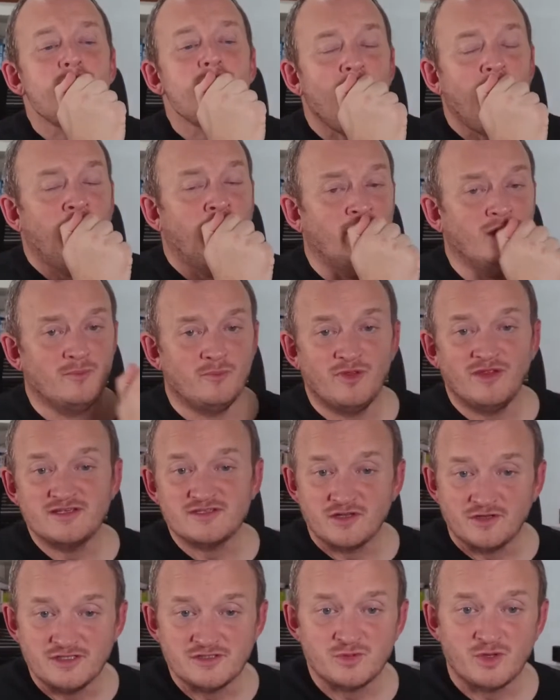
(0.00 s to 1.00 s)
but
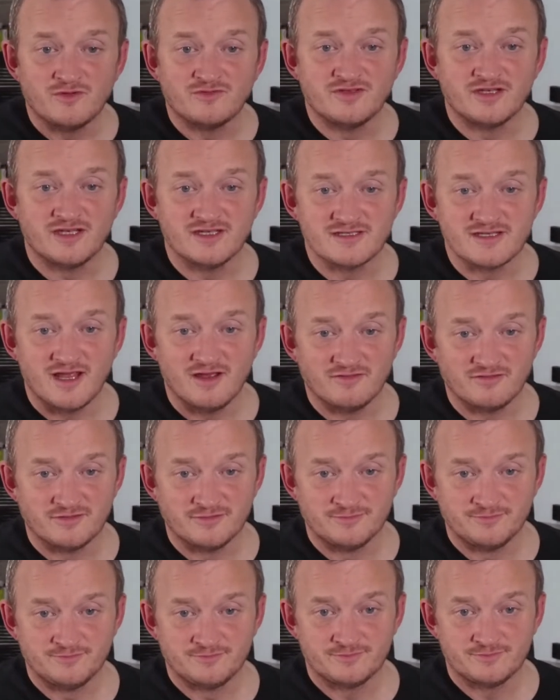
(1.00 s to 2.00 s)
there's only 12 tickets
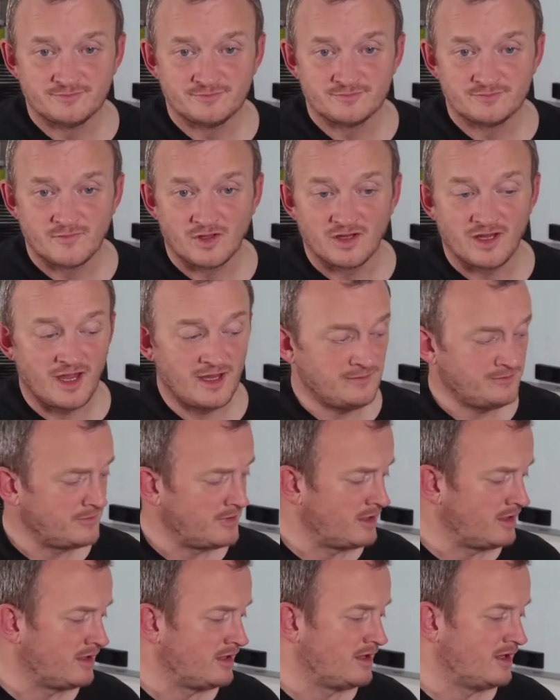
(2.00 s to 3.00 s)
left. Okay.
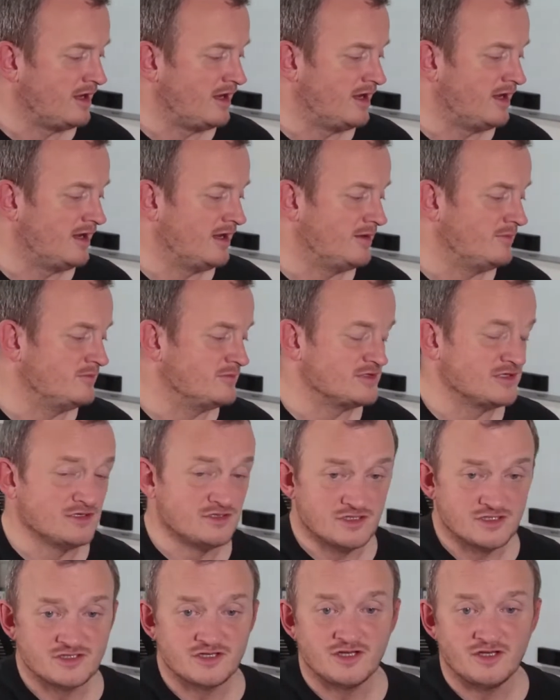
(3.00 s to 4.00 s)
So
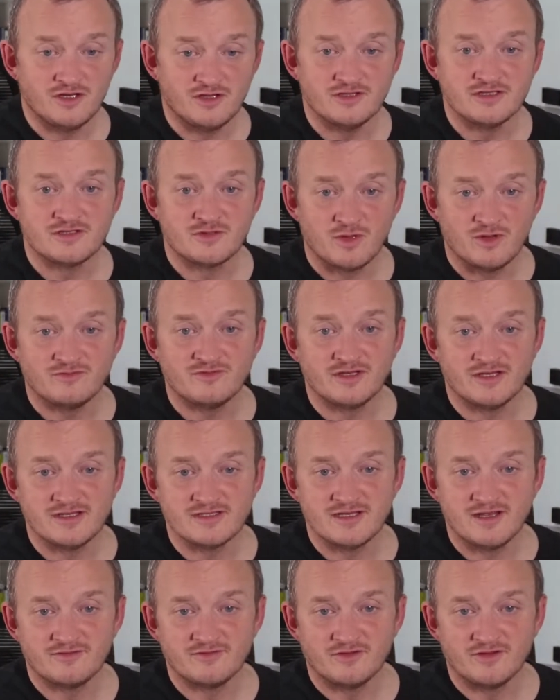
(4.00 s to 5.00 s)
just so you know, there's 12
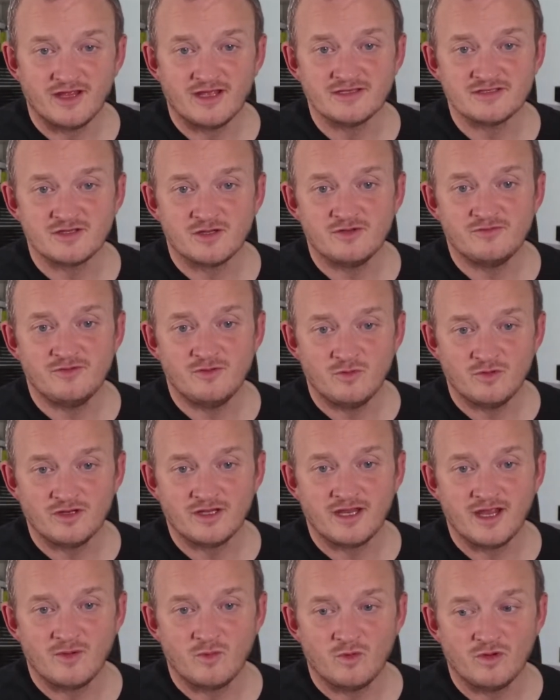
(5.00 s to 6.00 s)
tickets left on that. So if you want
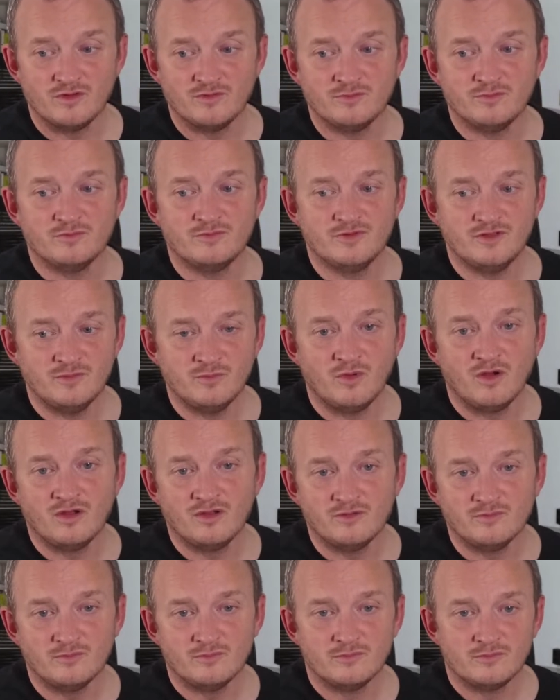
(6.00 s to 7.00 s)
to get one, you
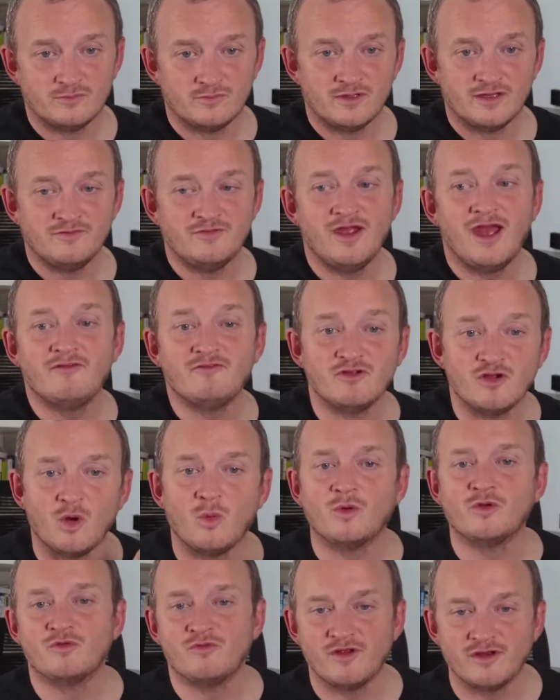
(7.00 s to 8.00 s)
might, if you haven't got
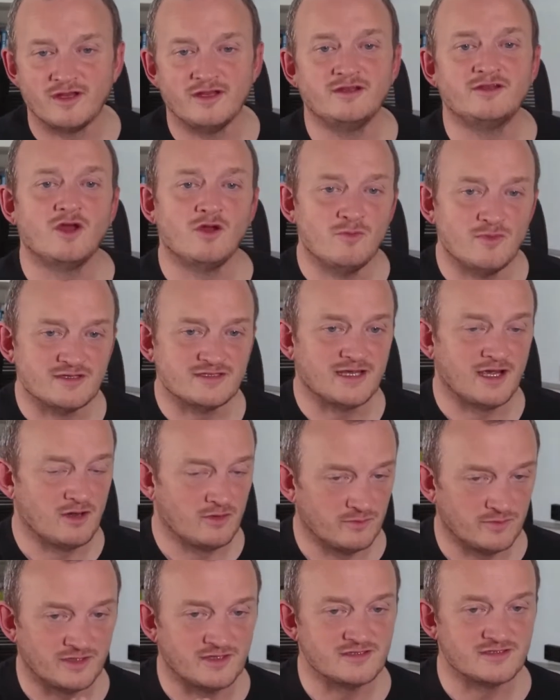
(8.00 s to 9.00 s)
one already, don't miss
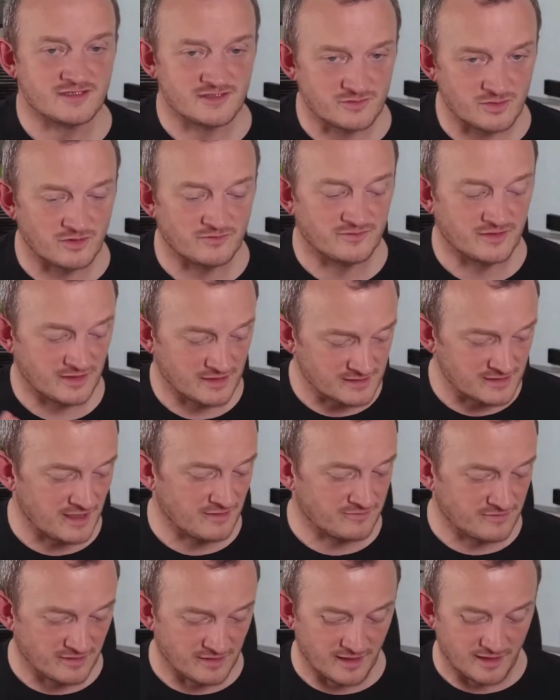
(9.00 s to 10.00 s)
out because there's 12 tickets
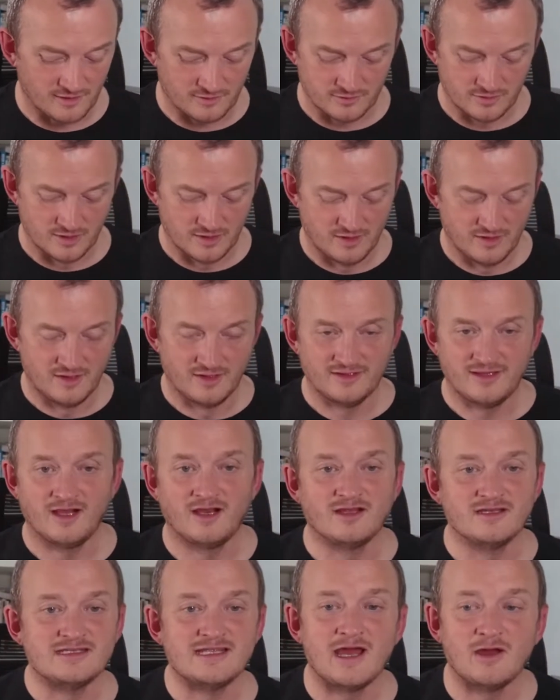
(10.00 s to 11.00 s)
left and they'll
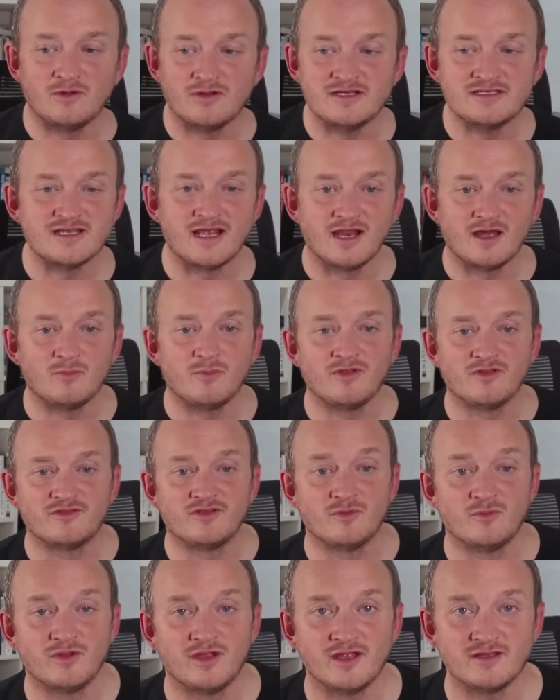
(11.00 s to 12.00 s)
undoubtedly sell out by the
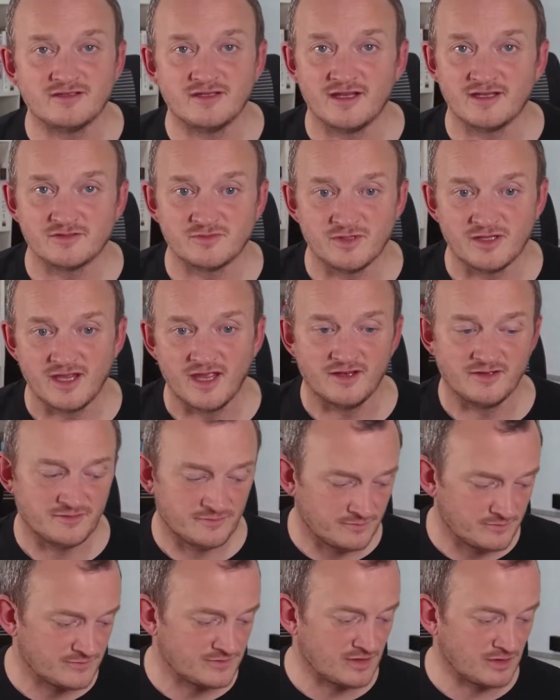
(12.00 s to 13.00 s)
time we get to next weekend.
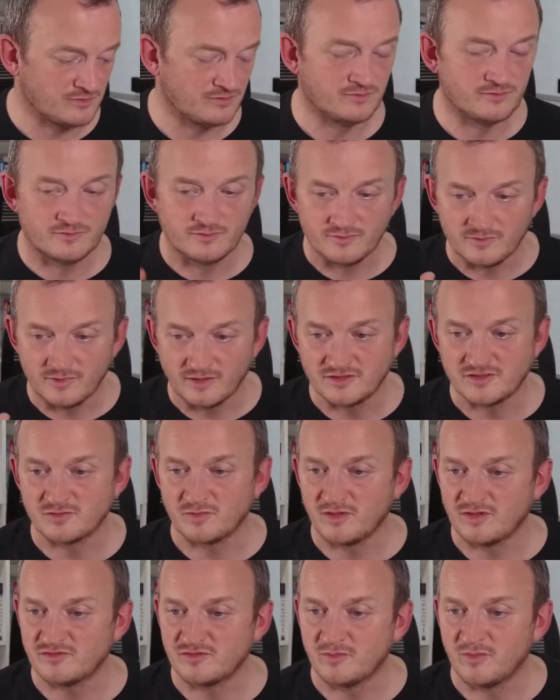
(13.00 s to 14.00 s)
So I just
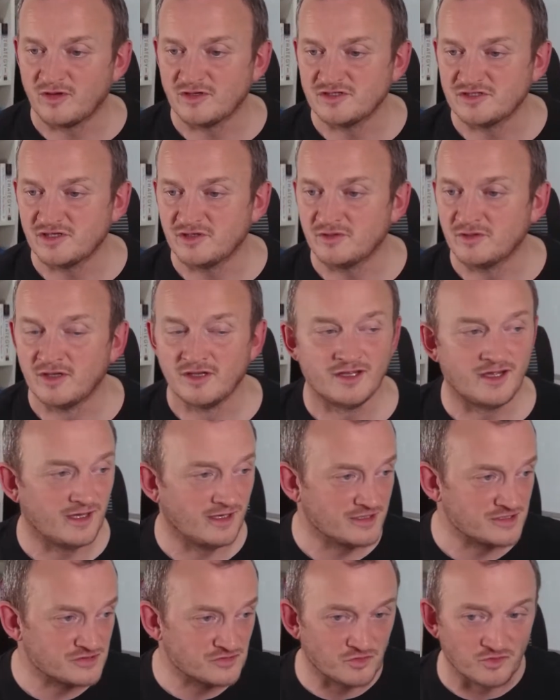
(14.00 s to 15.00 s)
wanted to remind you.
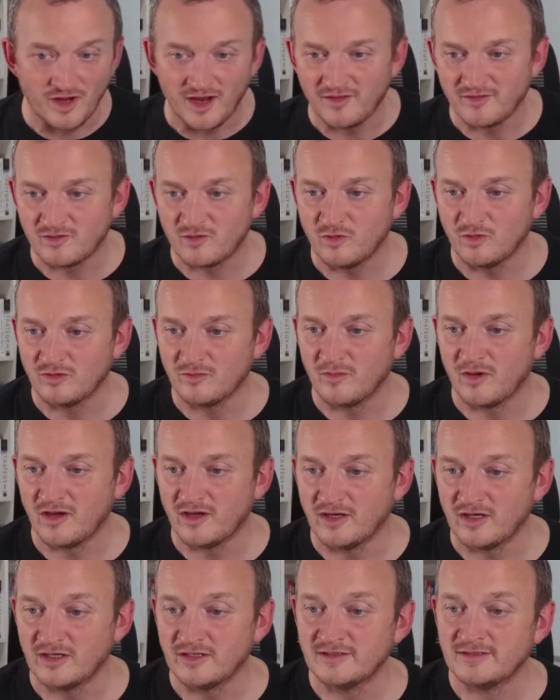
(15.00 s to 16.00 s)
I saw it out of the corner of
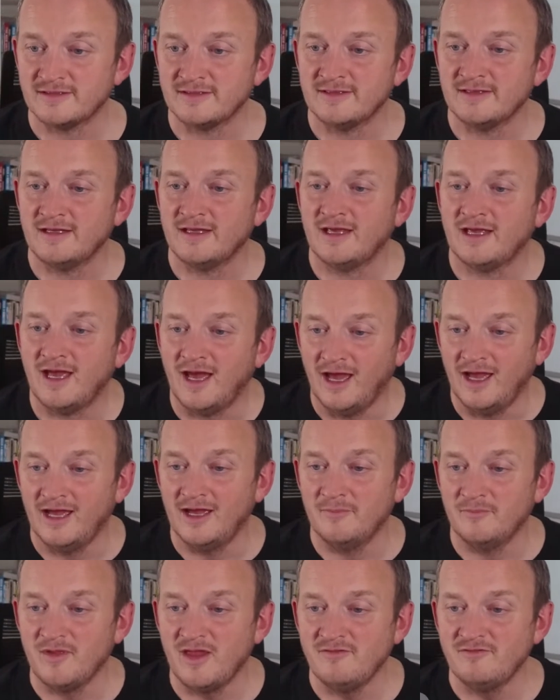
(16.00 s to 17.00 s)
my
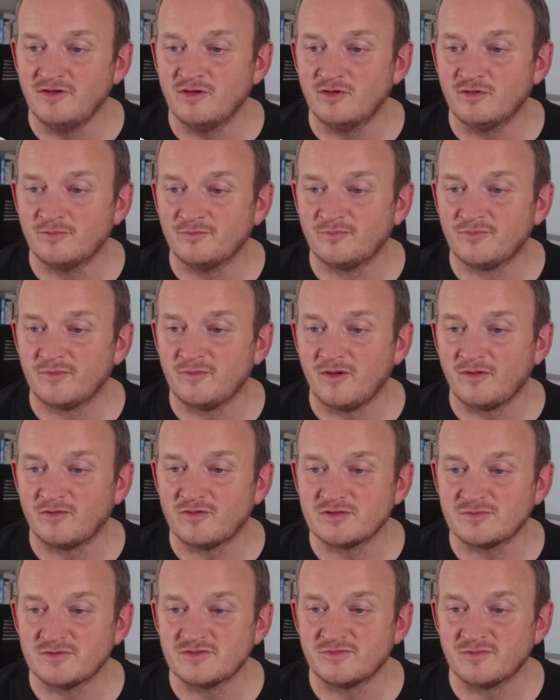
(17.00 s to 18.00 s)
eye. Evening all. Merry
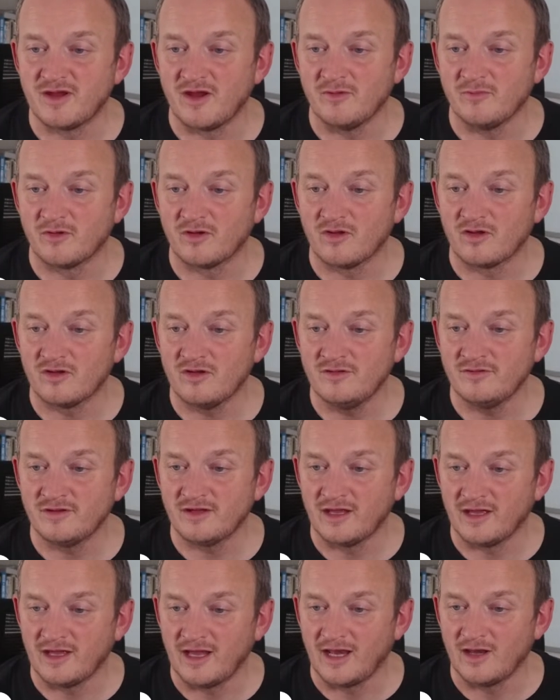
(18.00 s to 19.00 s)
Christmas from Gary McLaughlin.
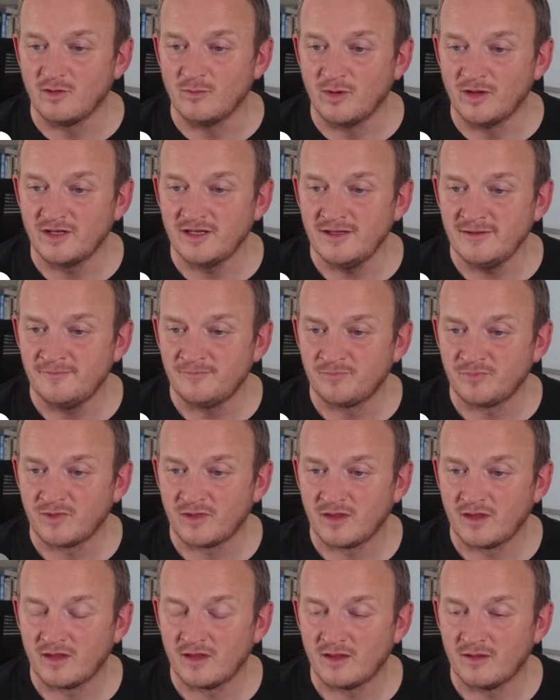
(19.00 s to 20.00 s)
Hello, buddy.
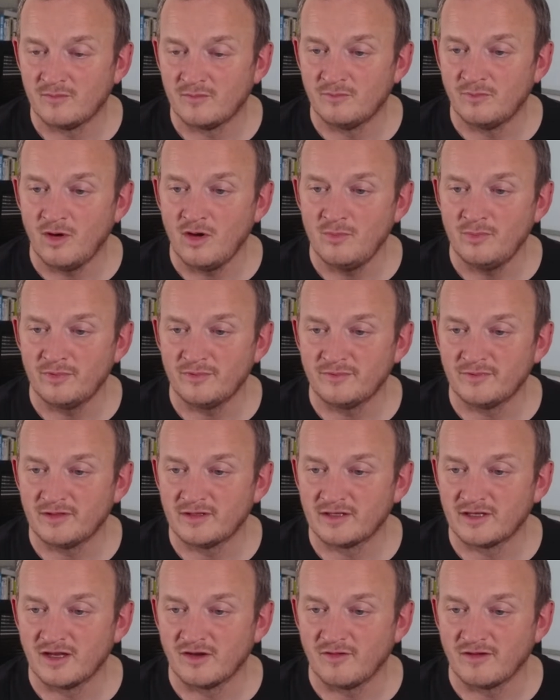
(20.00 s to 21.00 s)
Bob,
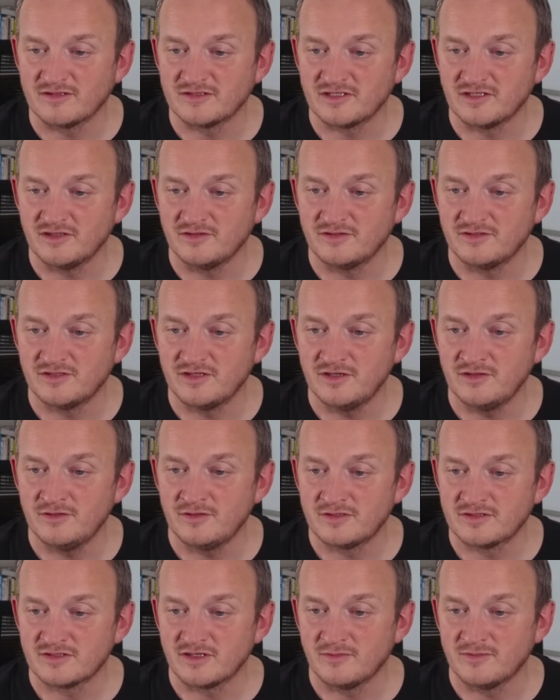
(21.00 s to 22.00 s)
congrats to you too.
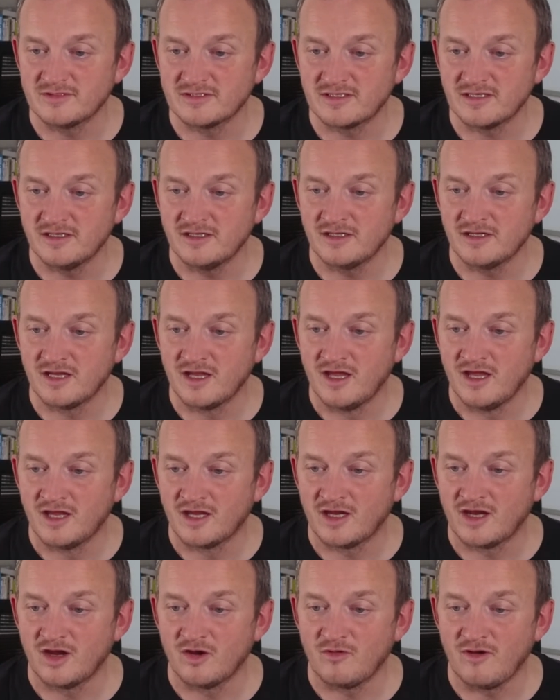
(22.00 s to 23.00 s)
Simon Skinner,
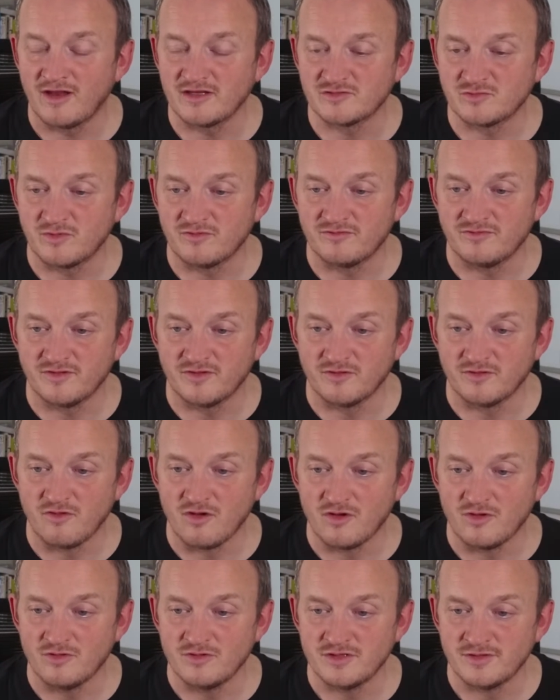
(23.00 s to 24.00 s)
congrats, One for the
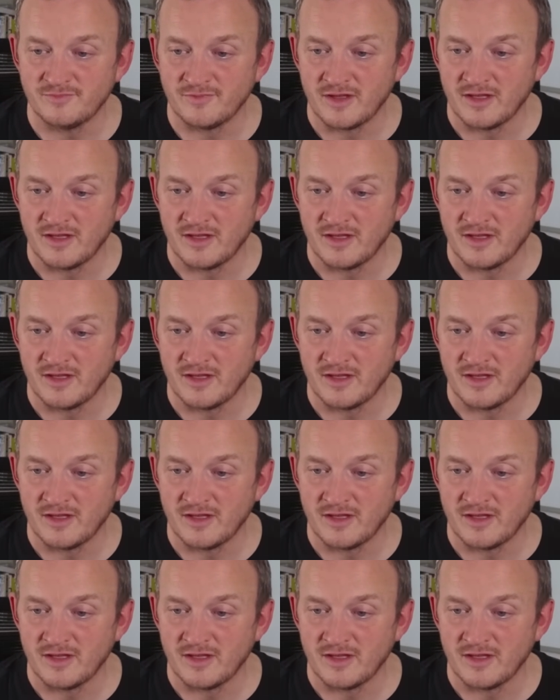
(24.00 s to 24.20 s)
Road.